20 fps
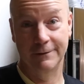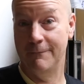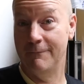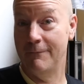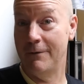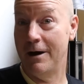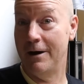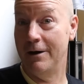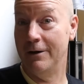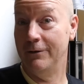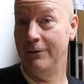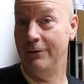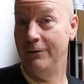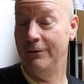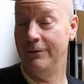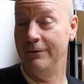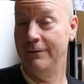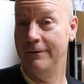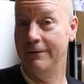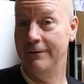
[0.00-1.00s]
The
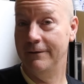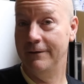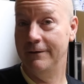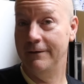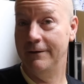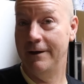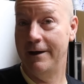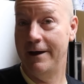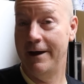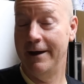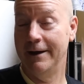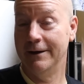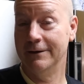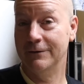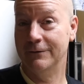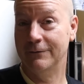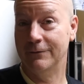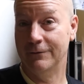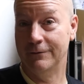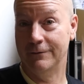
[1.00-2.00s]
Model
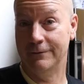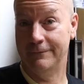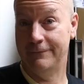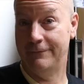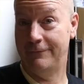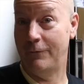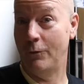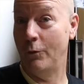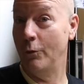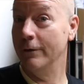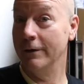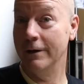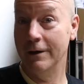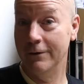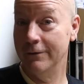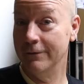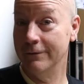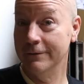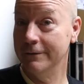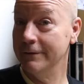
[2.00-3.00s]
X for four
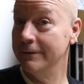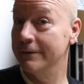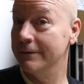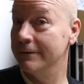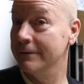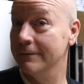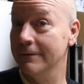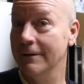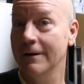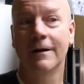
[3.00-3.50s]
years.